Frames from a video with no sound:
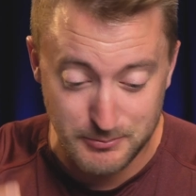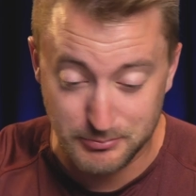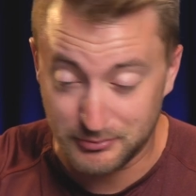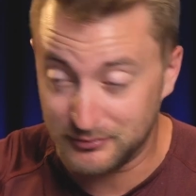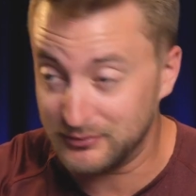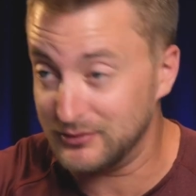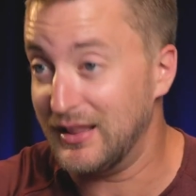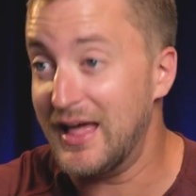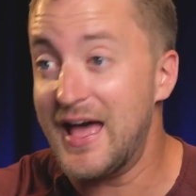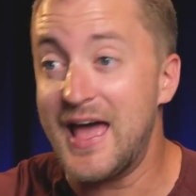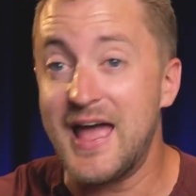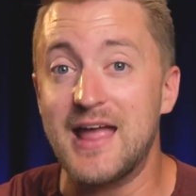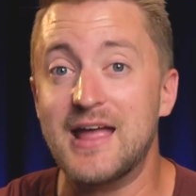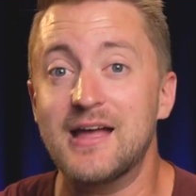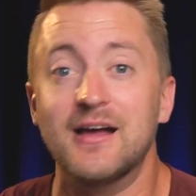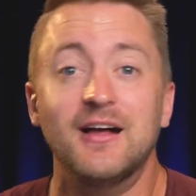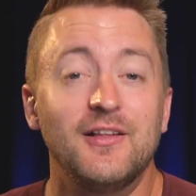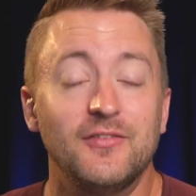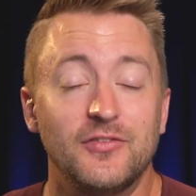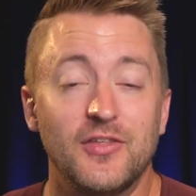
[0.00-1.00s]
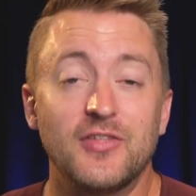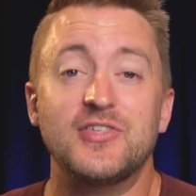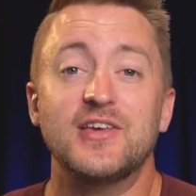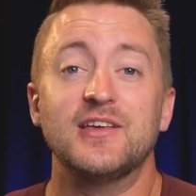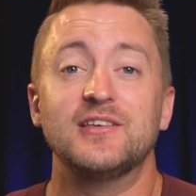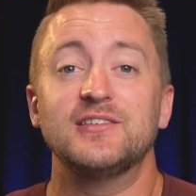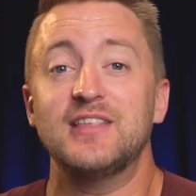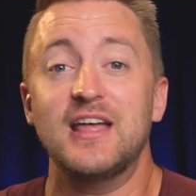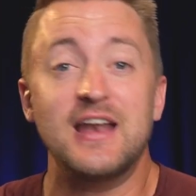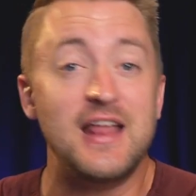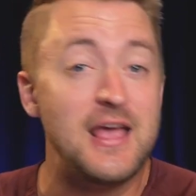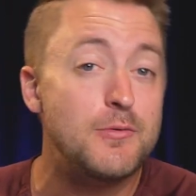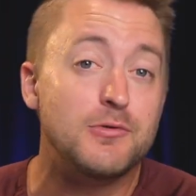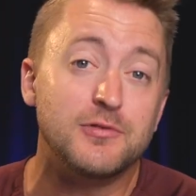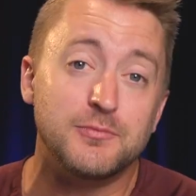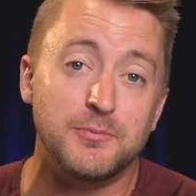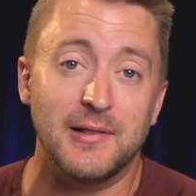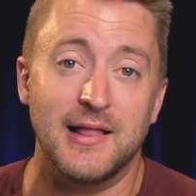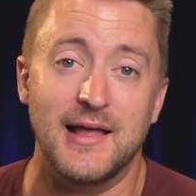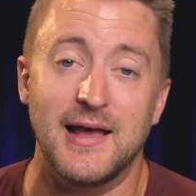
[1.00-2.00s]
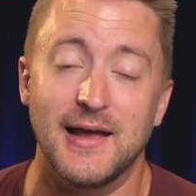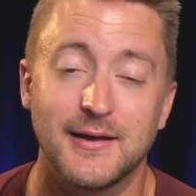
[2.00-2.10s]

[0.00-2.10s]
play the things that he was playing.